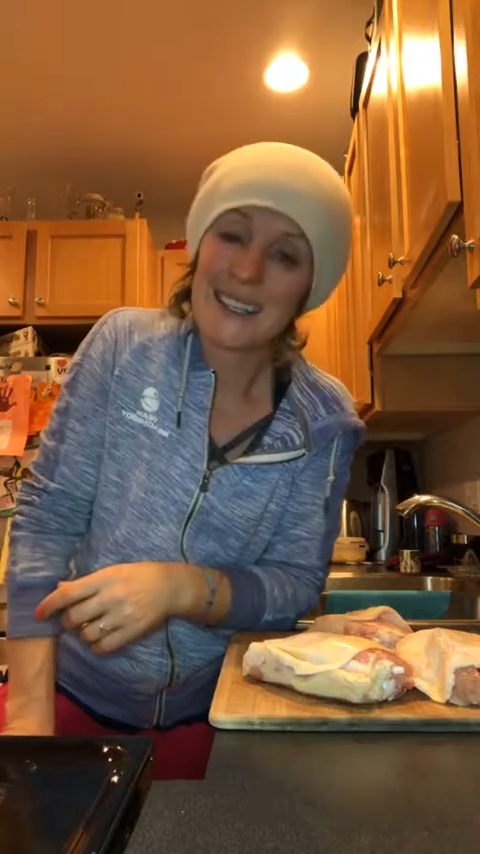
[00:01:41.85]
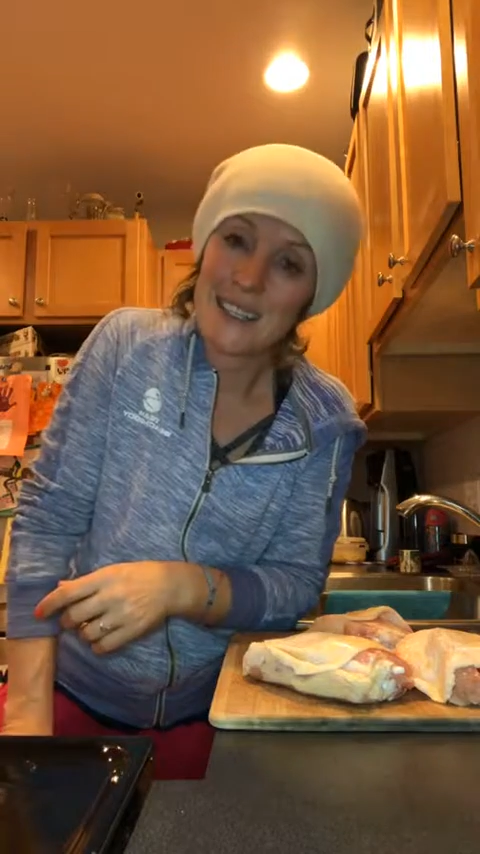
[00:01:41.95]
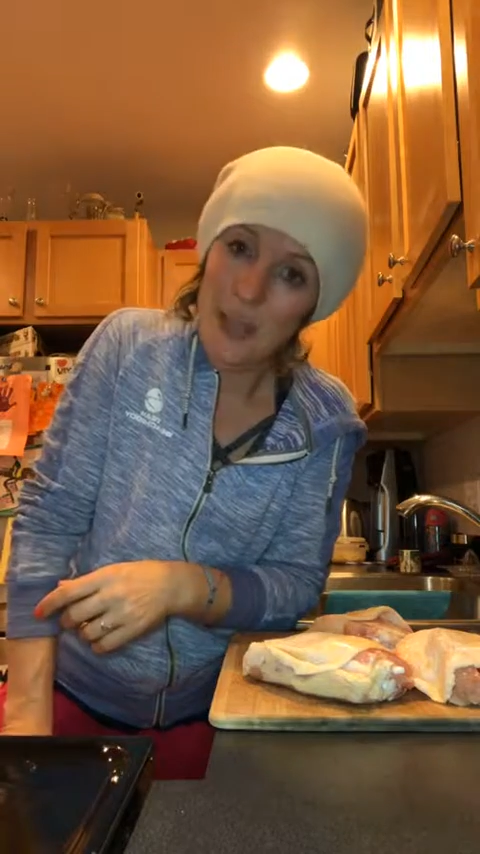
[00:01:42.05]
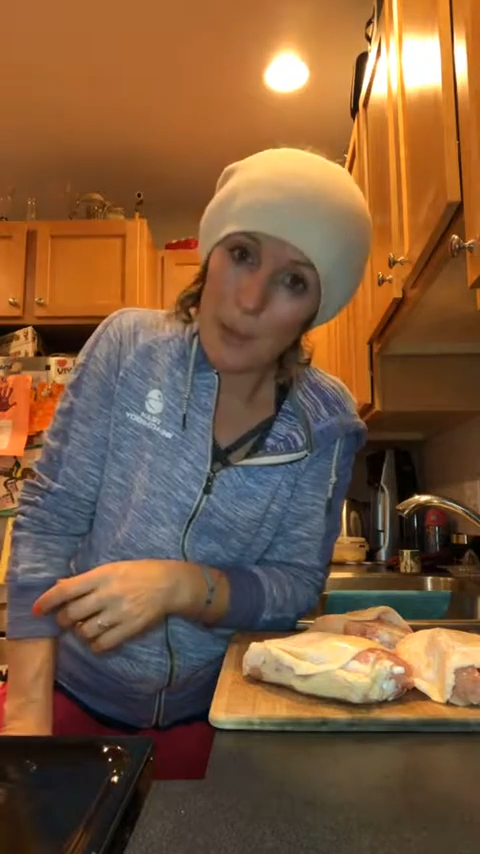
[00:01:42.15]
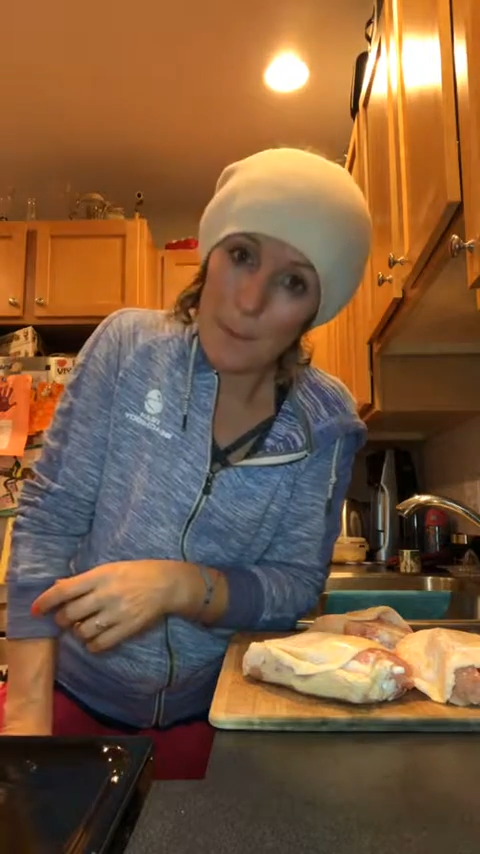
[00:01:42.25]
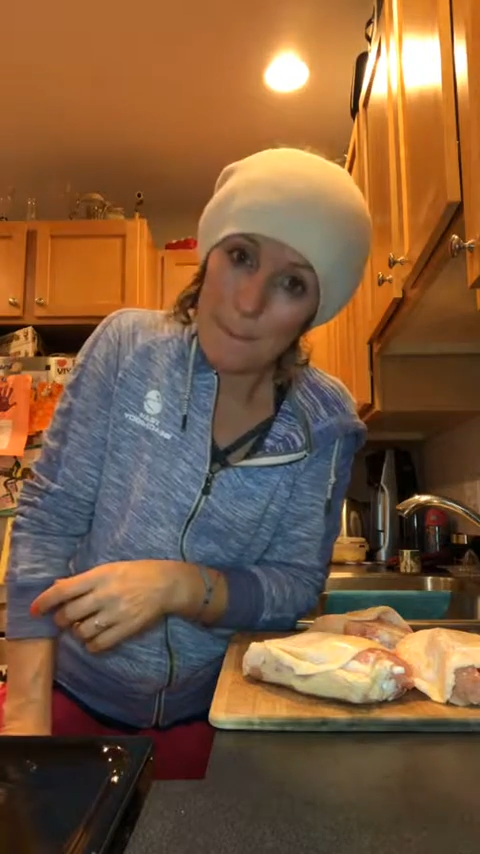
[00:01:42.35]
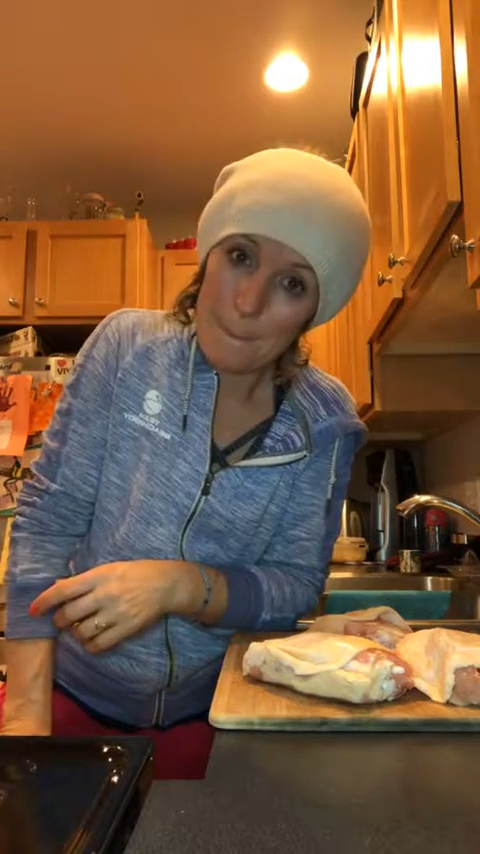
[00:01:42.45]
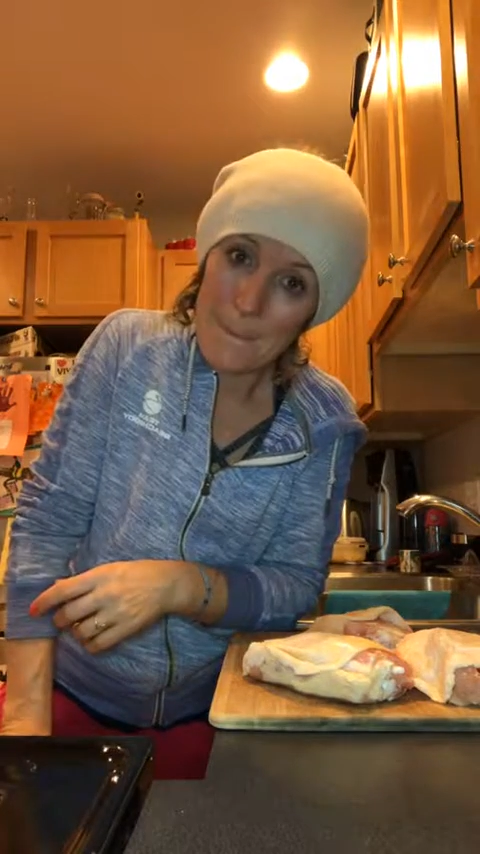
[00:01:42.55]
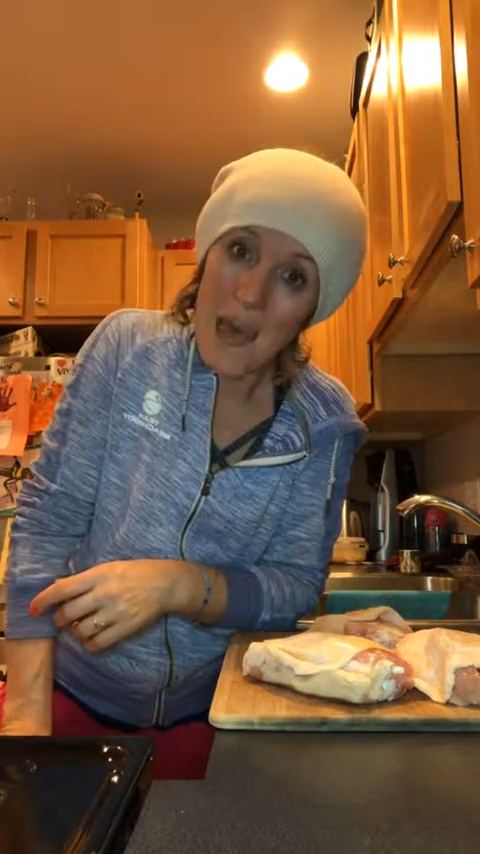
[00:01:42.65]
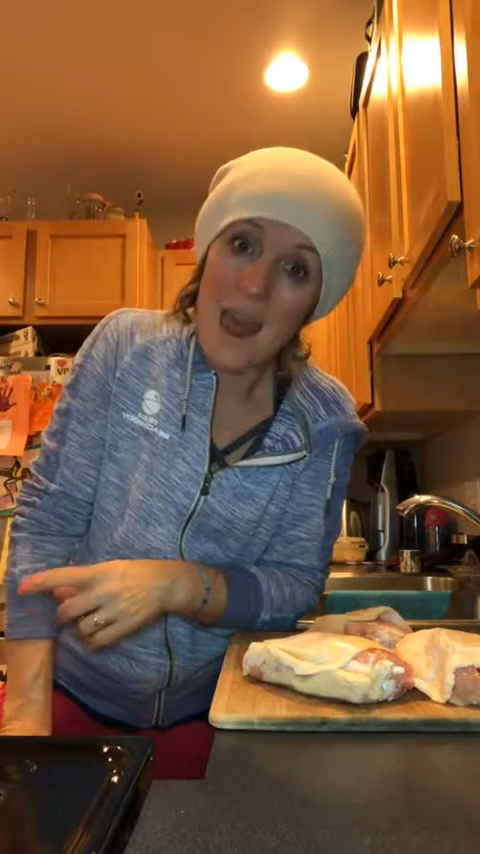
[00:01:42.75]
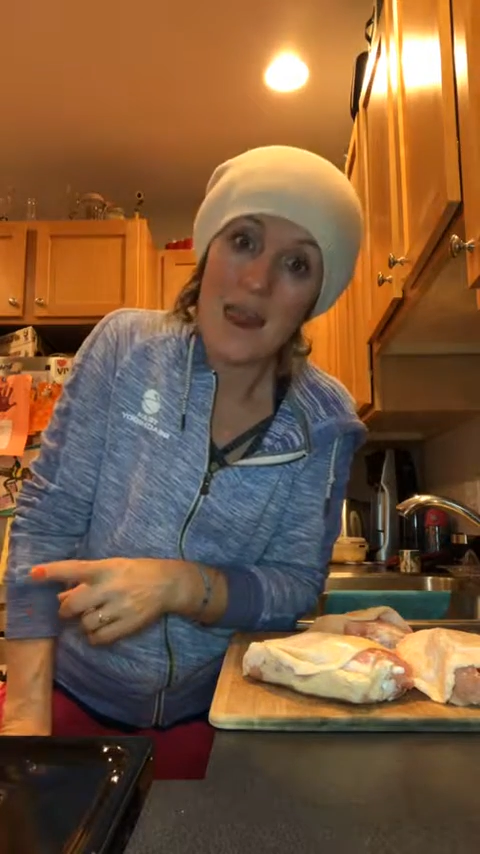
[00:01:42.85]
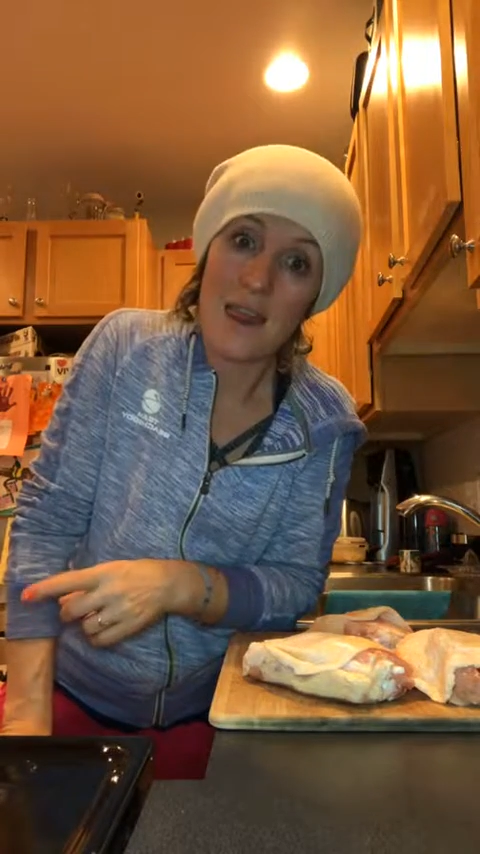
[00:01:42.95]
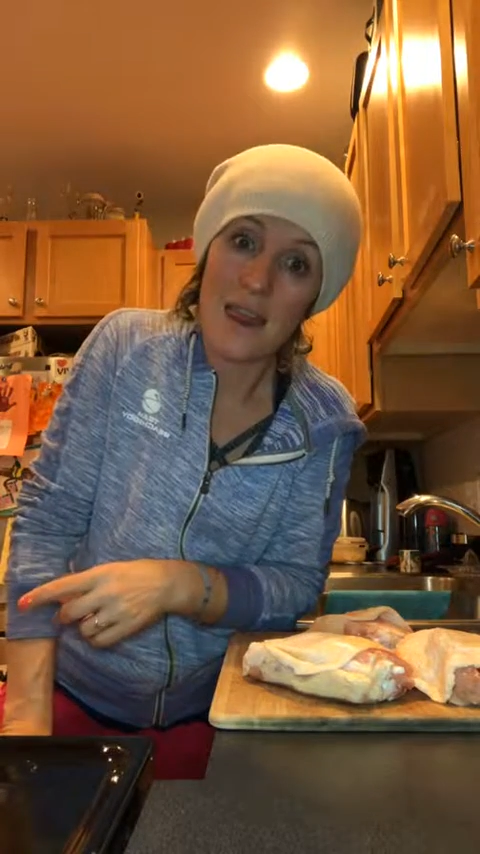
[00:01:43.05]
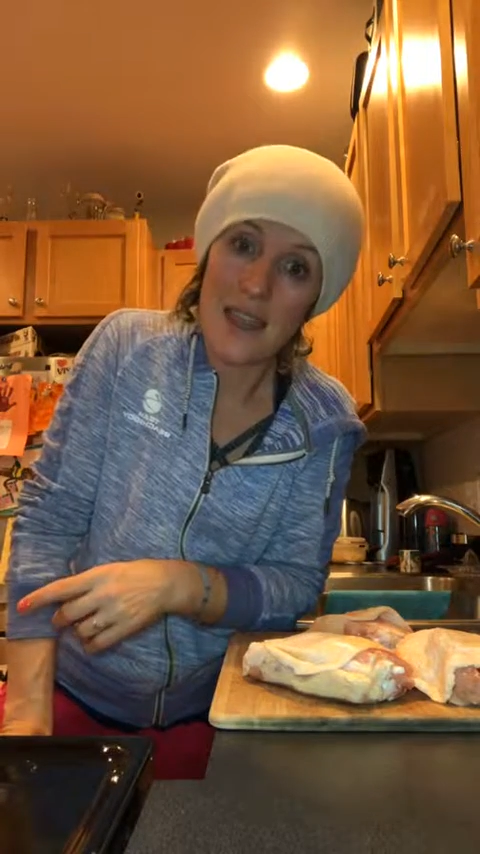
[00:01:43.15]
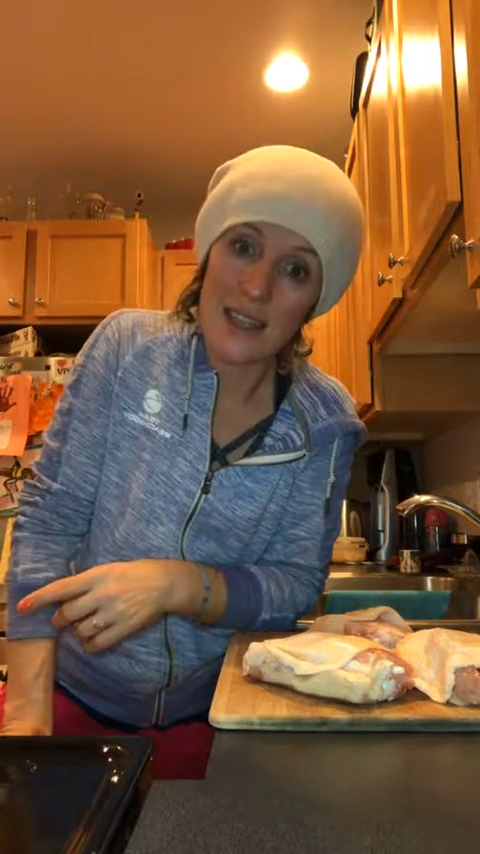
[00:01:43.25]
So
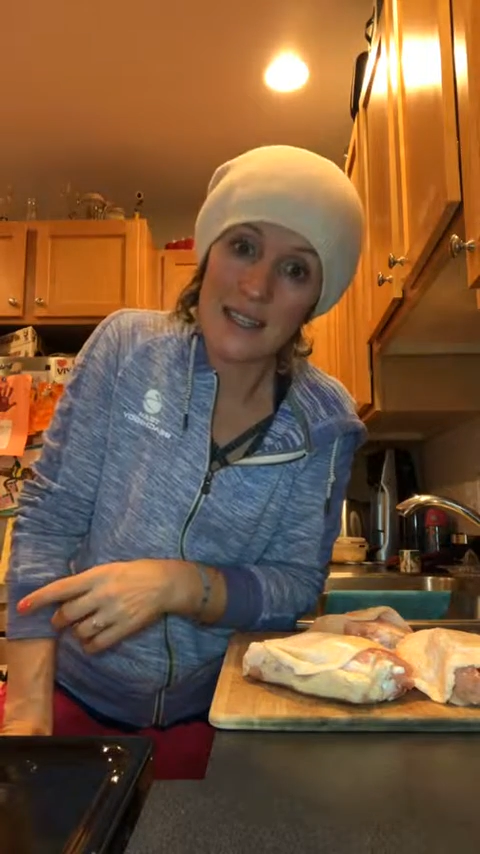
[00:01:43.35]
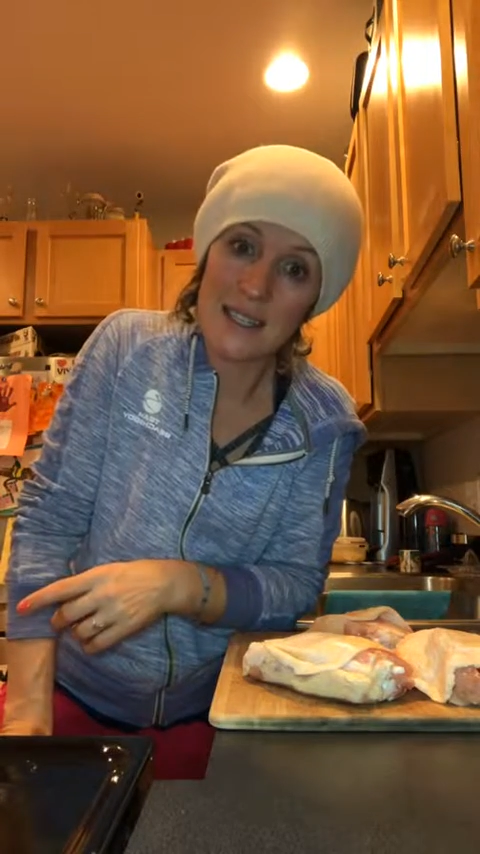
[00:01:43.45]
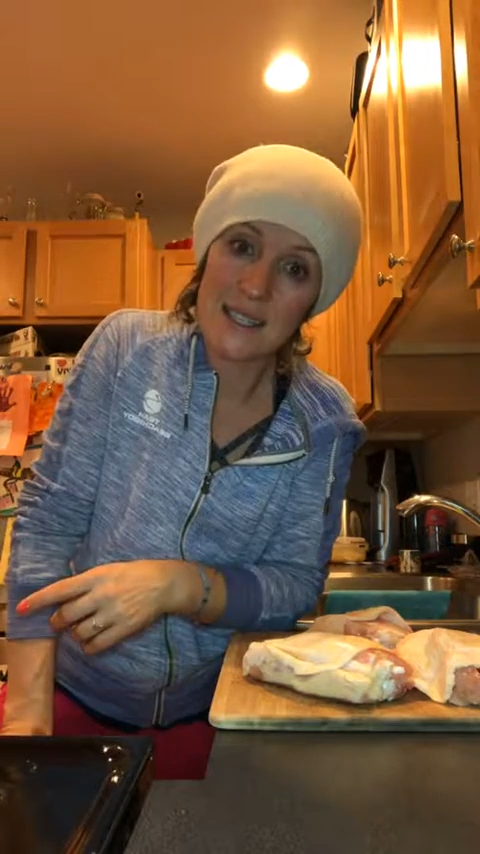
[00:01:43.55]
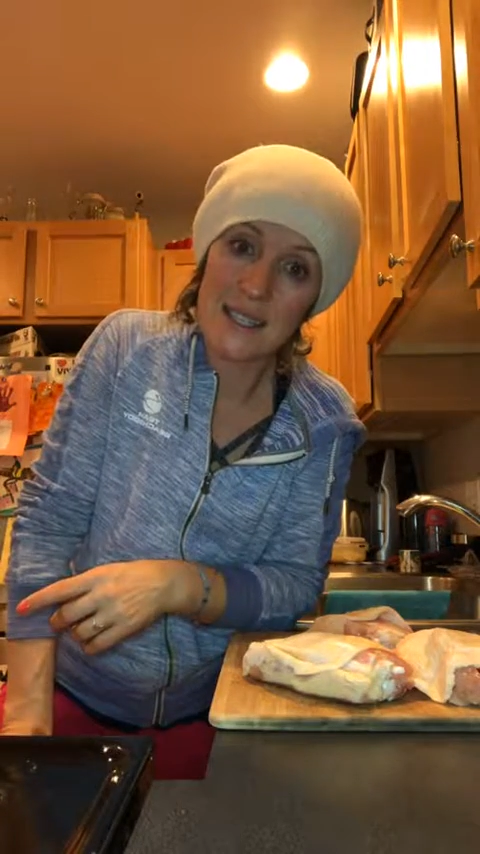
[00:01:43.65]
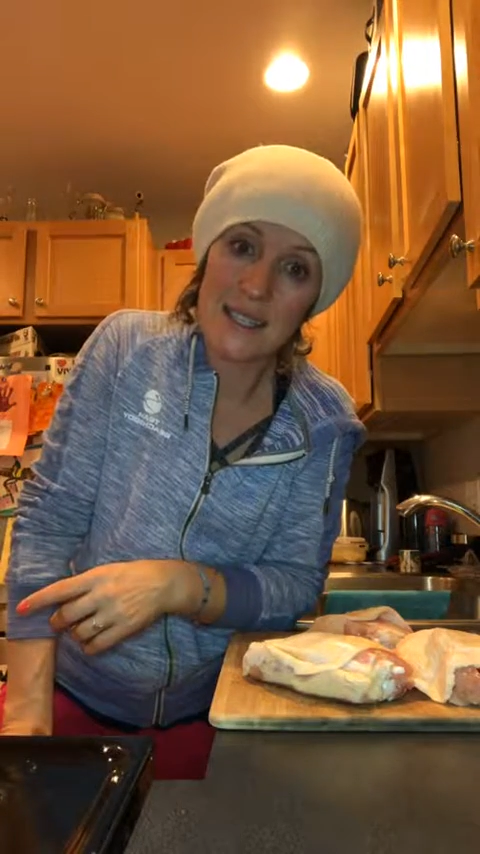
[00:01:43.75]
this